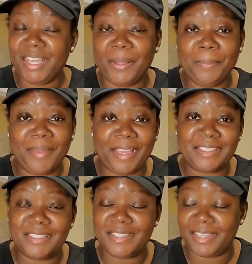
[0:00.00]
I'm
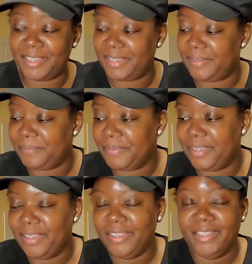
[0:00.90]
back today
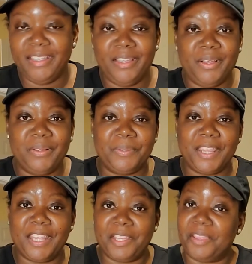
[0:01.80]
with
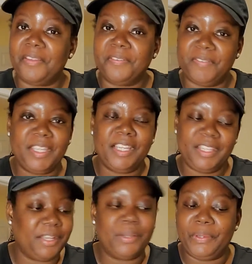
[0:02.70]
another
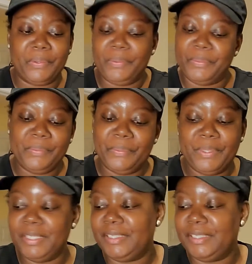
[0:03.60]
video.